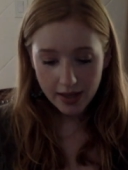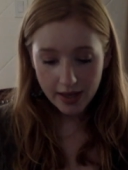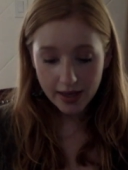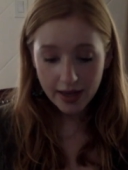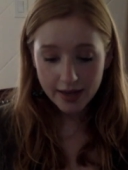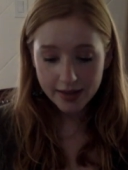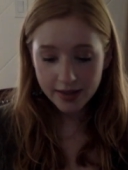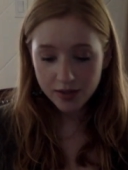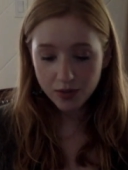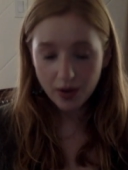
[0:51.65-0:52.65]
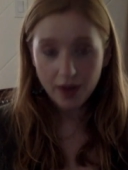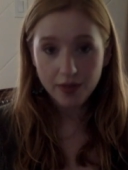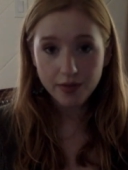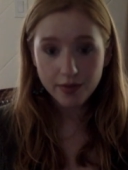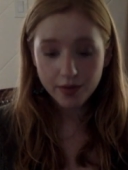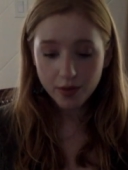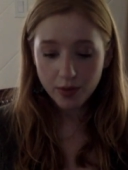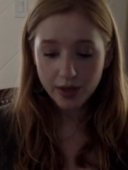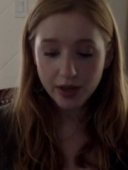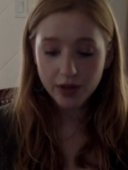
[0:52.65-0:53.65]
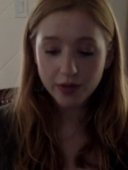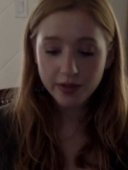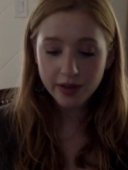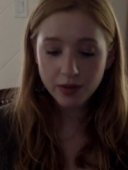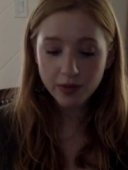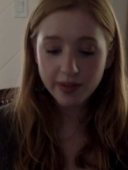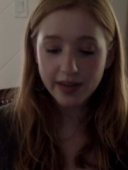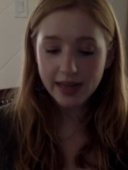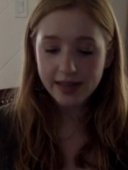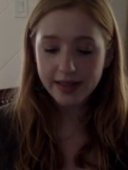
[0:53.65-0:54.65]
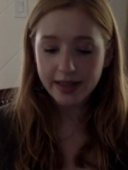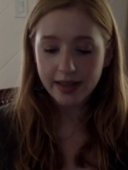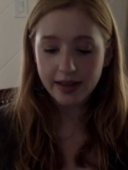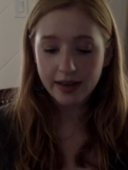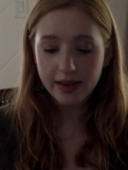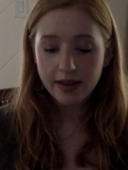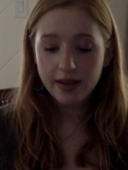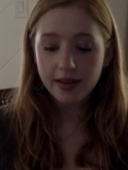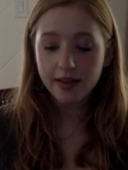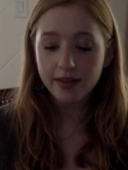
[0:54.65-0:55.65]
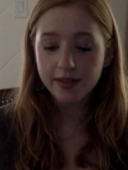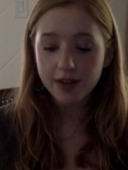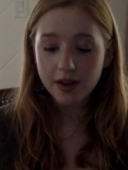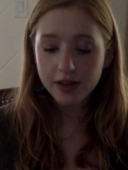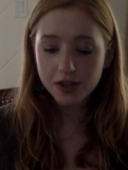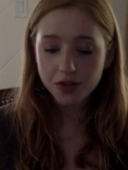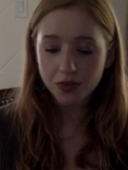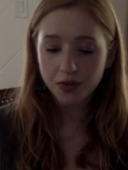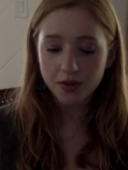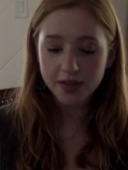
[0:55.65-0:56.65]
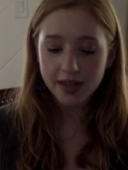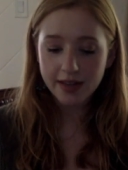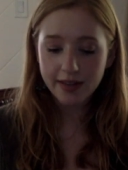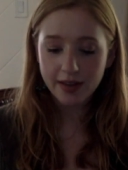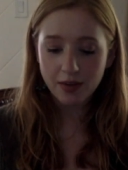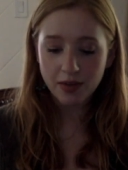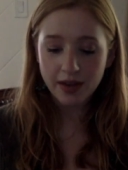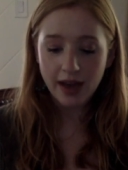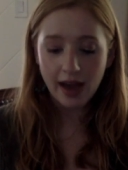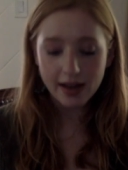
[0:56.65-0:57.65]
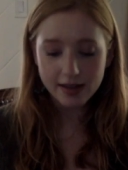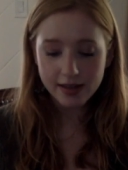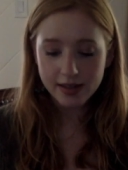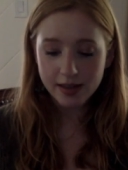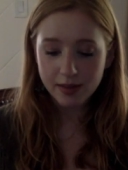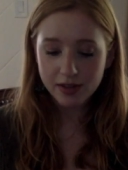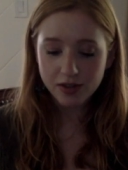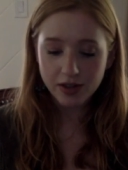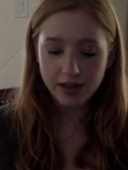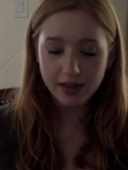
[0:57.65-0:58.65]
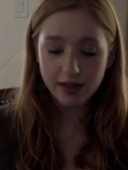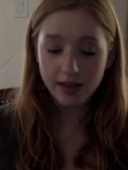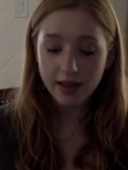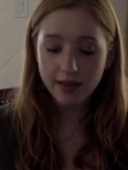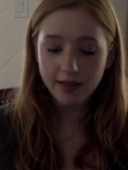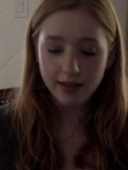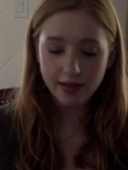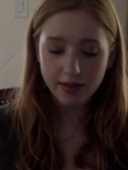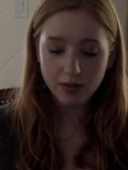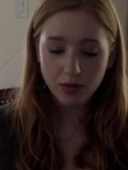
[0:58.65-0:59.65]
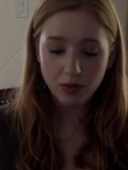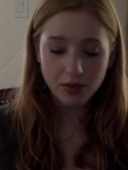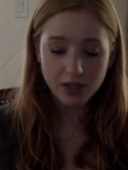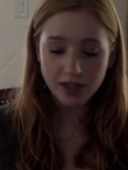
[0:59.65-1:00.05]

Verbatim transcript: In 1812, when Houston was 19, he astonished rural Tennessee with an act that demonstrated the insolence with which